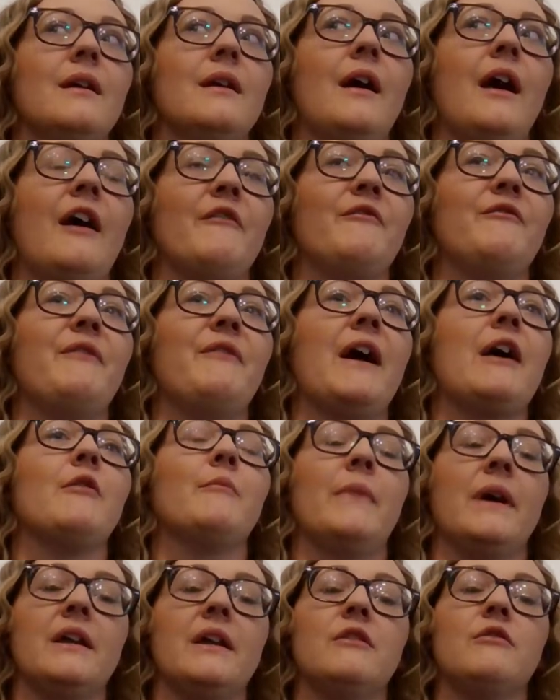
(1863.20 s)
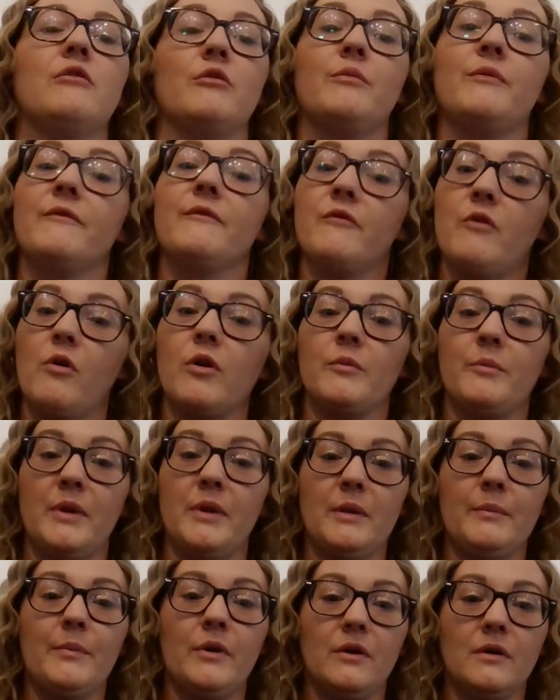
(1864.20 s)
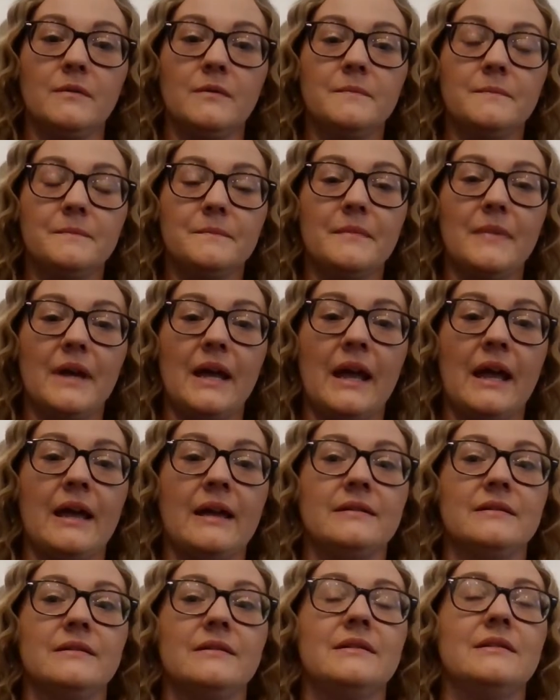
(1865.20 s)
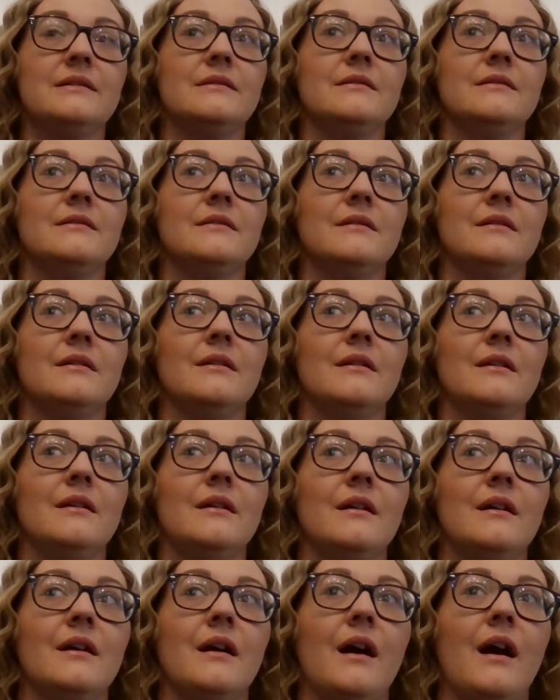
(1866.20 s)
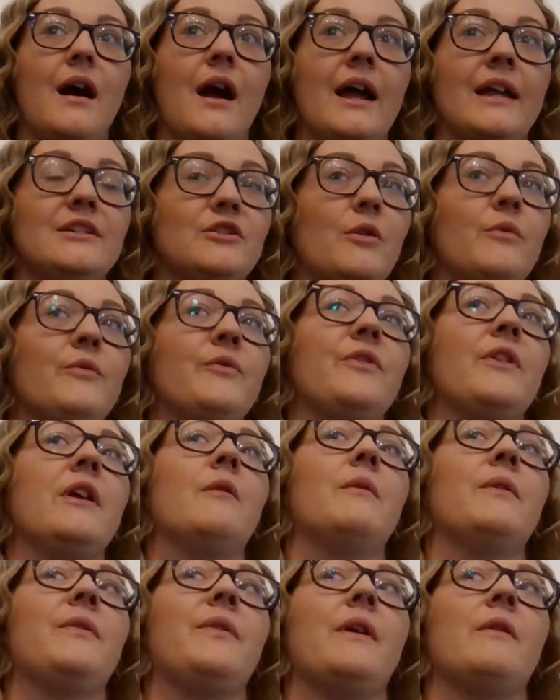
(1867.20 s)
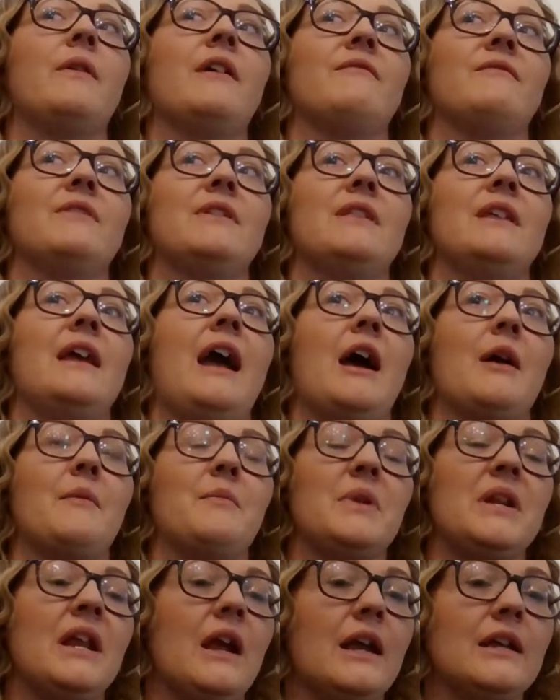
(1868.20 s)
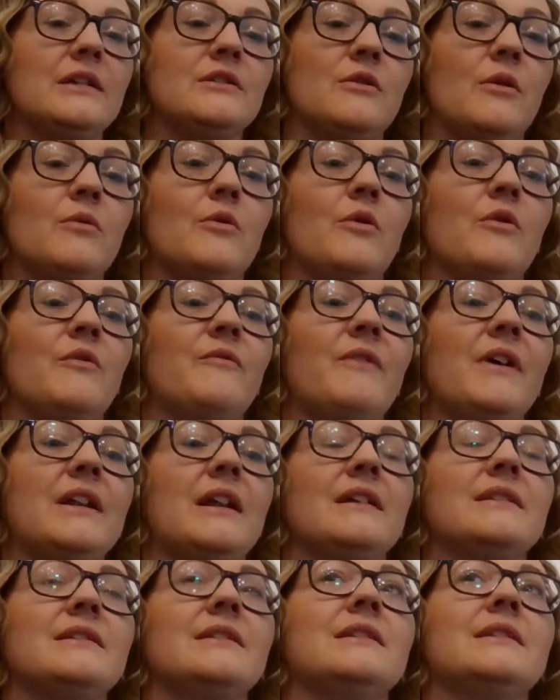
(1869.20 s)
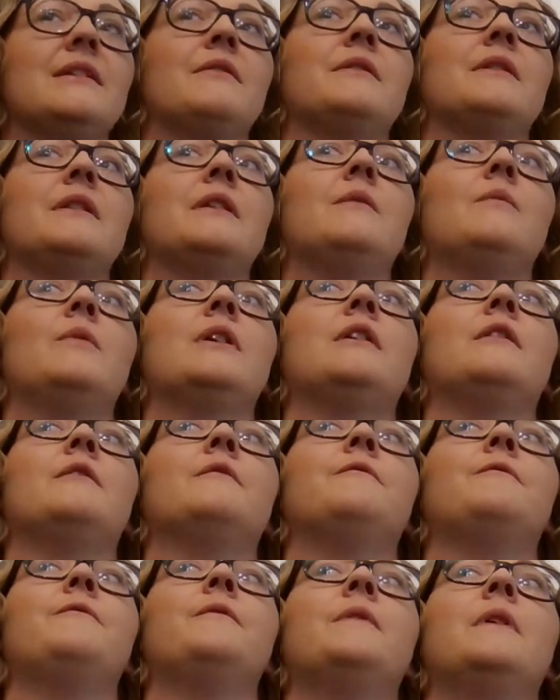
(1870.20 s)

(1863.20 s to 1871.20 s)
have found my group of core people. And I don't think without everything happening, I don't know if I necessarily would have,